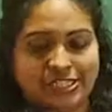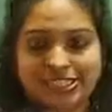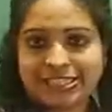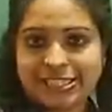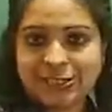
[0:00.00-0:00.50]

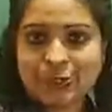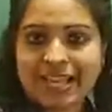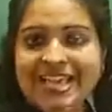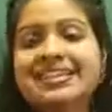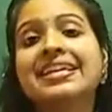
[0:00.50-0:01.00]
This is known
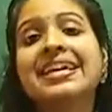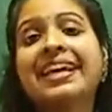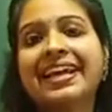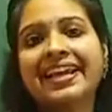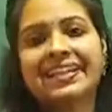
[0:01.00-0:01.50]

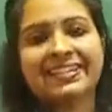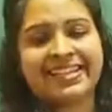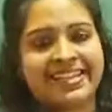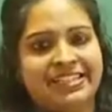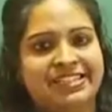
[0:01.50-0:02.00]
as
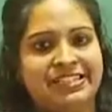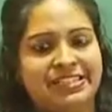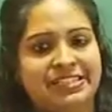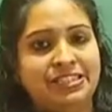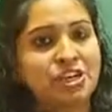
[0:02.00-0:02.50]

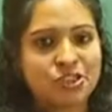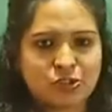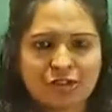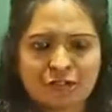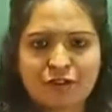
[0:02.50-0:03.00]
integers.
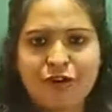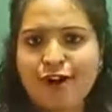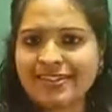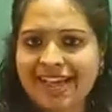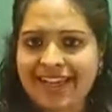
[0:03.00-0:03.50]
So now you
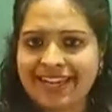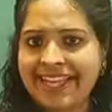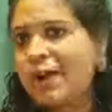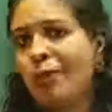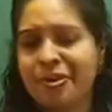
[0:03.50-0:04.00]
got the
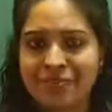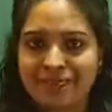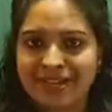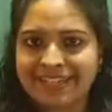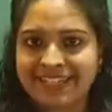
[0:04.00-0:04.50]
idea what do you
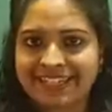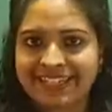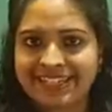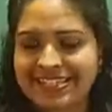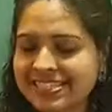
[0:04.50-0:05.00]
mean by the
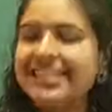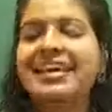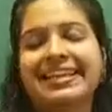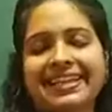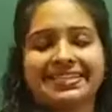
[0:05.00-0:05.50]

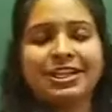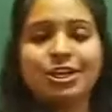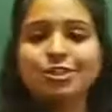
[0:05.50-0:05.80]
integers? Yes.